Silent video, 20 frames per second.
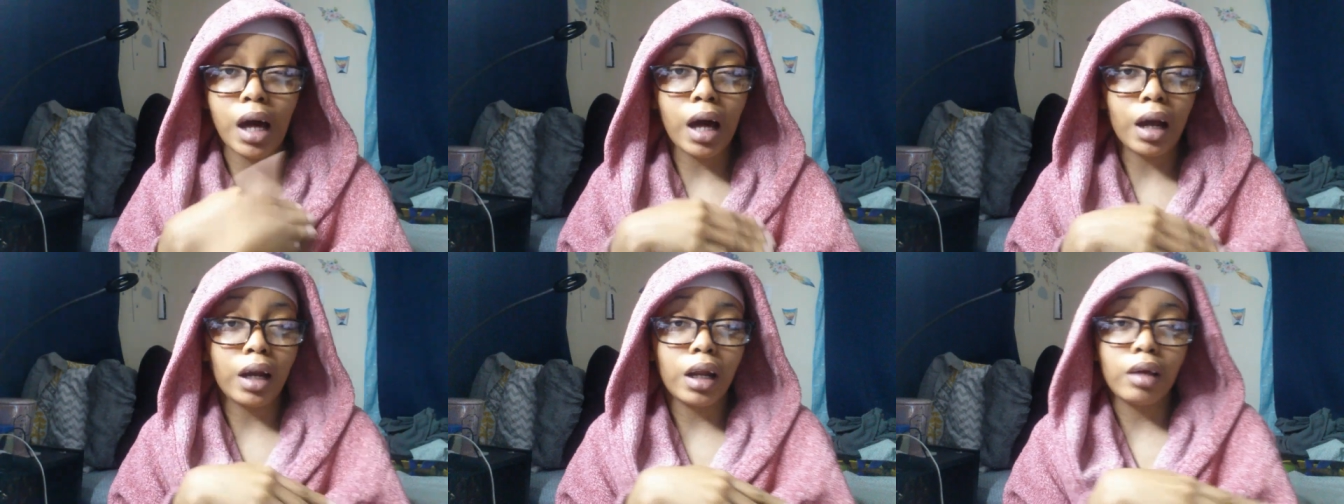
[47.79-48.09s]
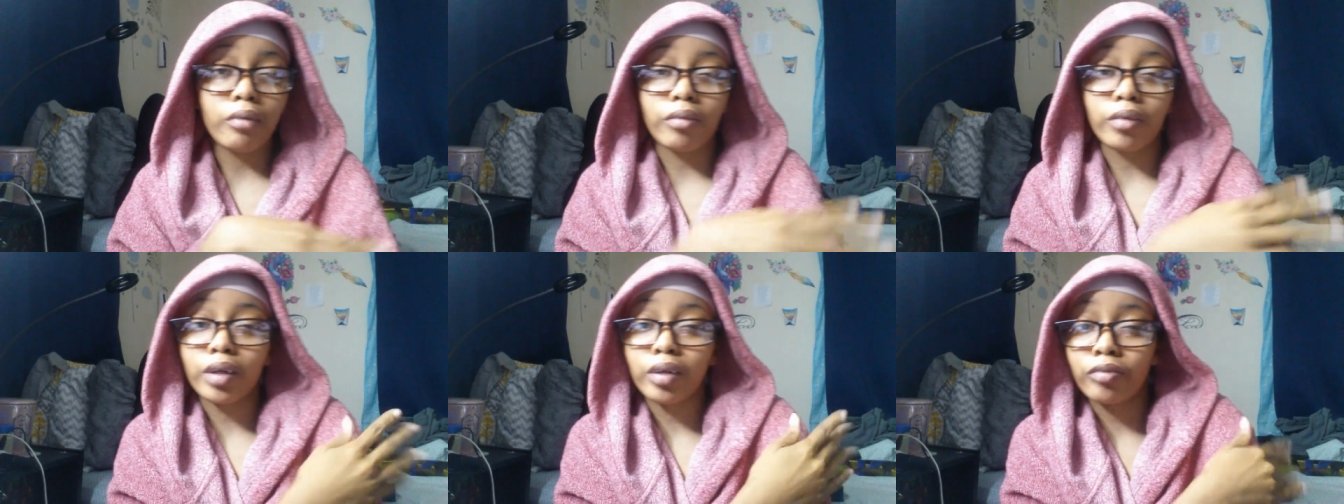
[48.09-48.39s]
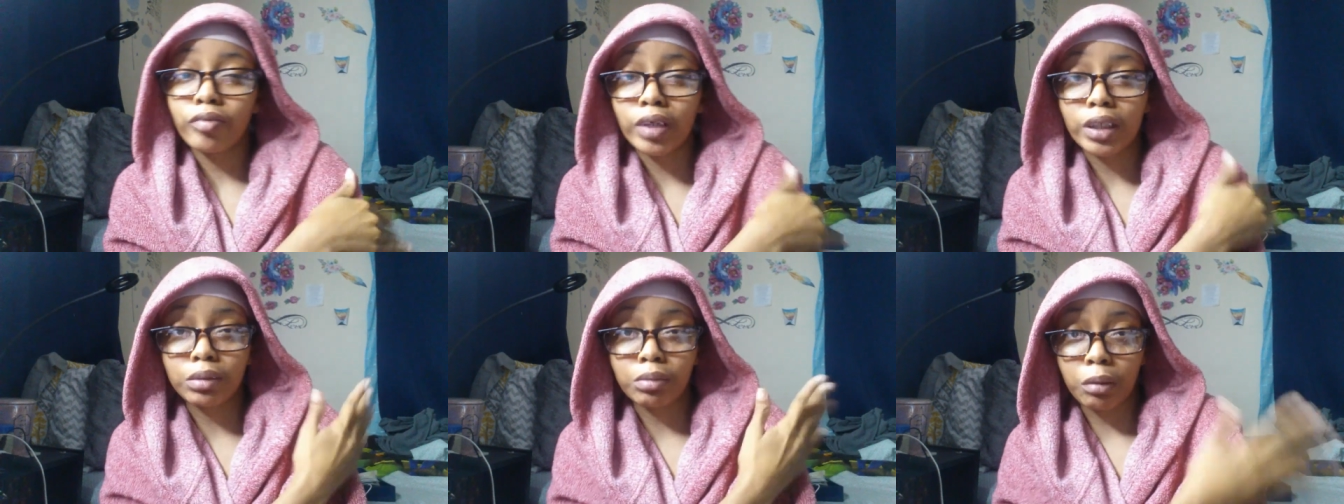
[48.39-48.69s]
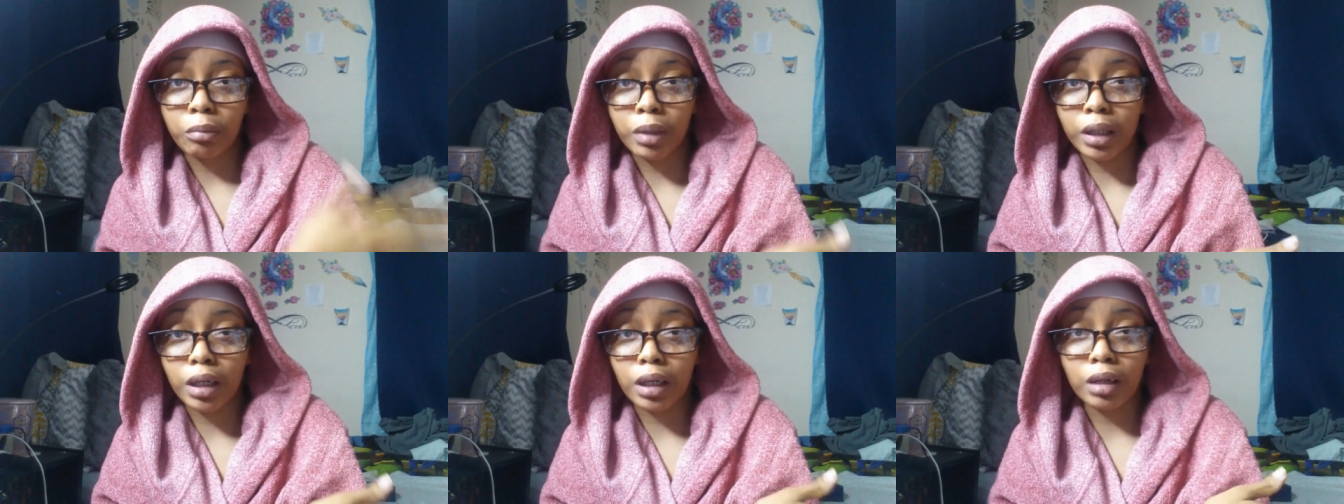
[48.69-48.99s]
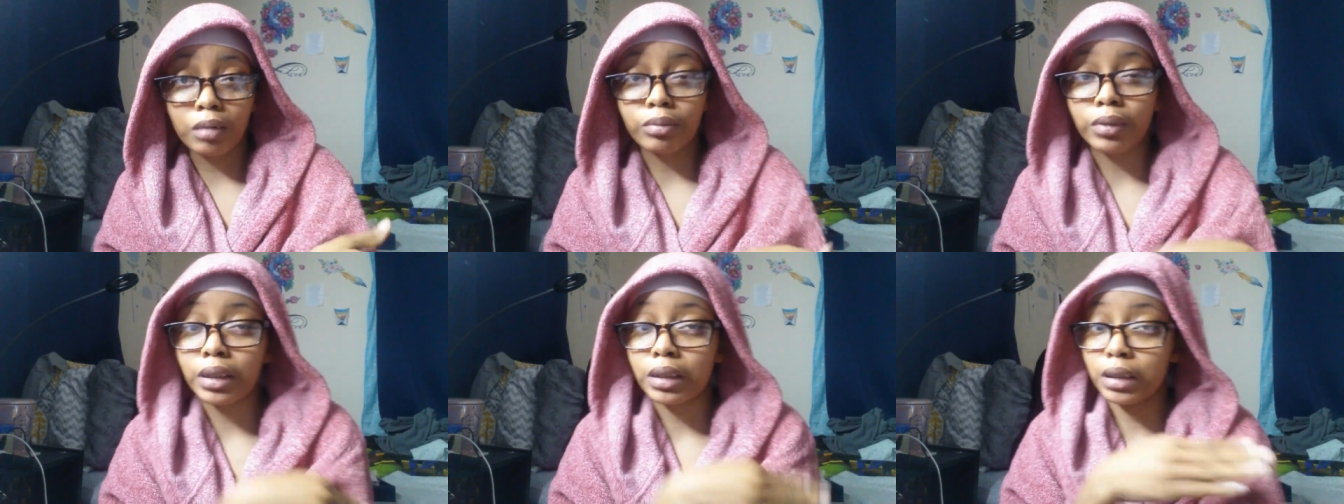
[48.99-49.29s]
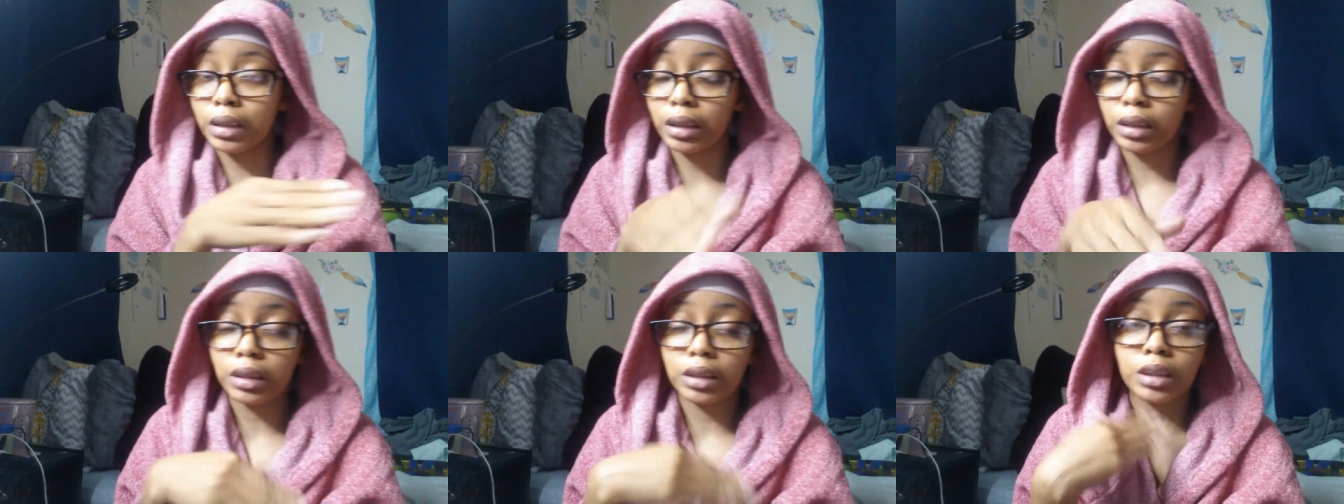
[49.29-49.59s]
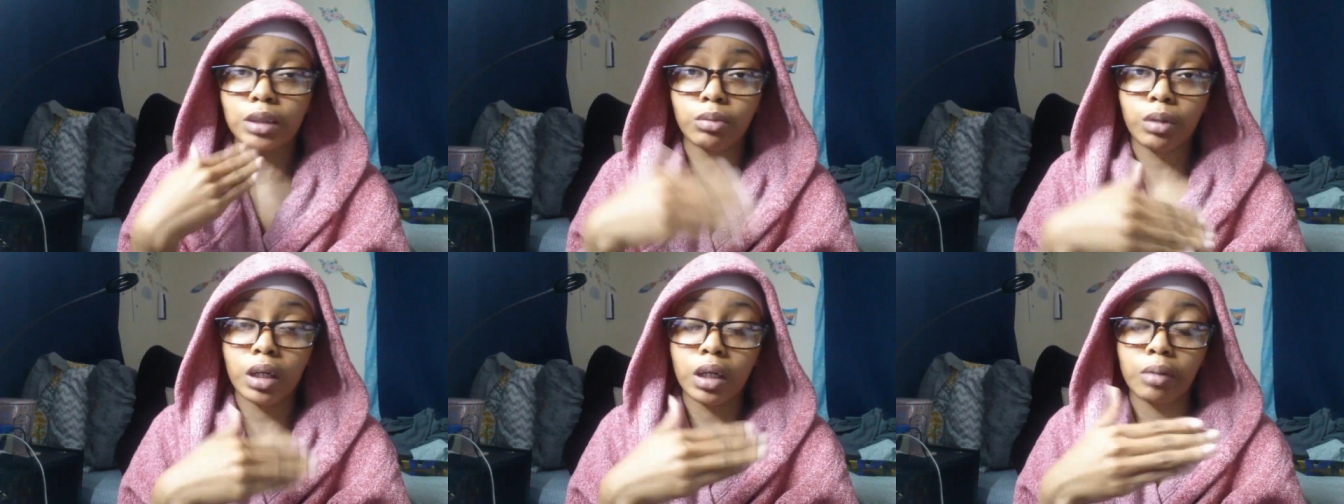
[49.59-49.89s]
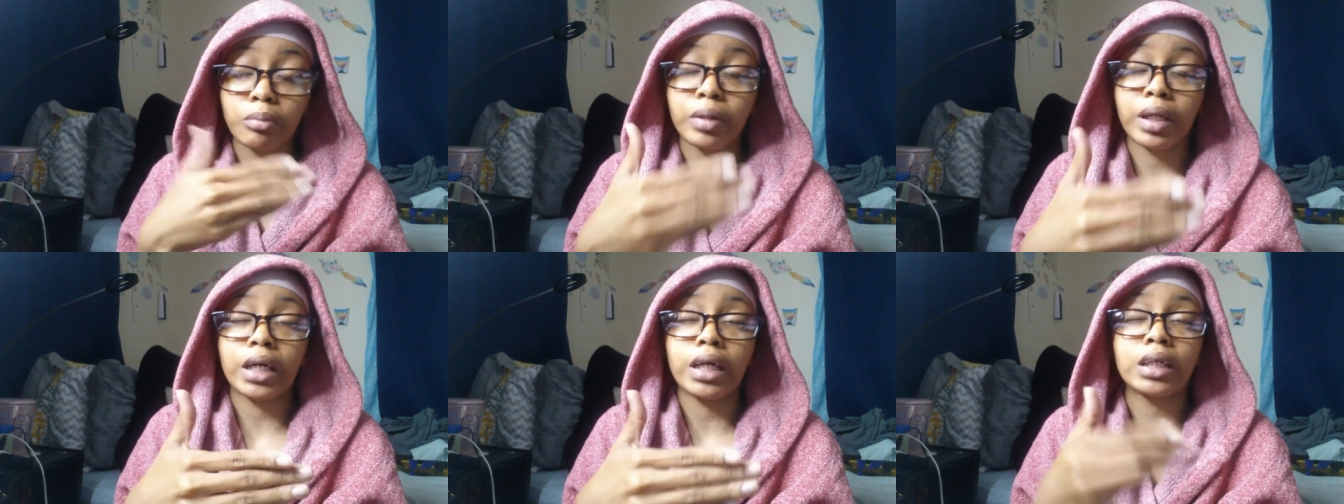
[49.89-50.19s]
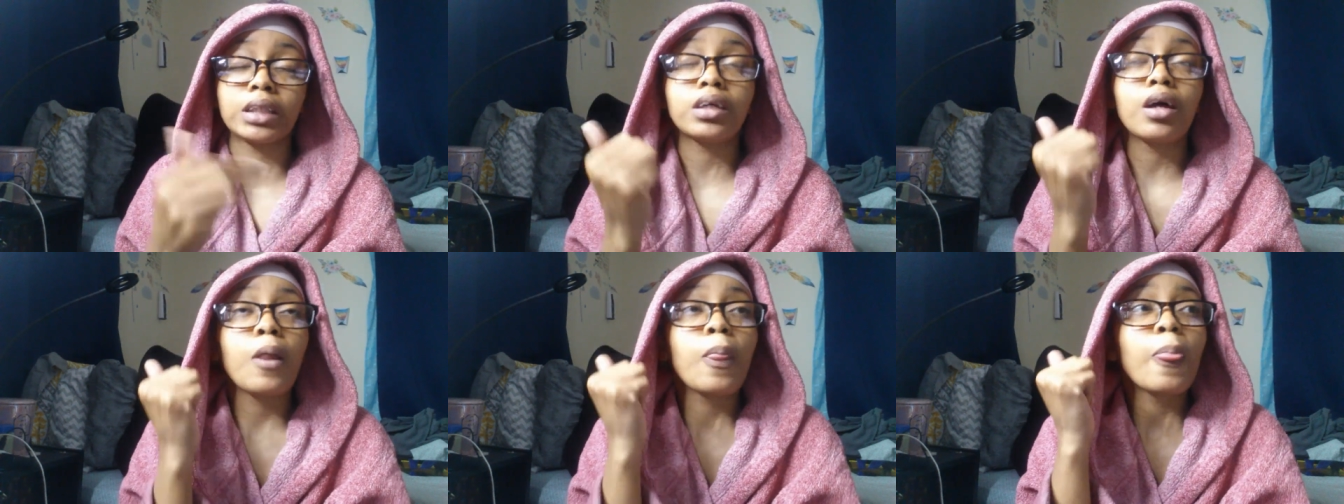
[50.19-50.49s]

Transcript: I didn't even fix my bed up. It's just one of them days.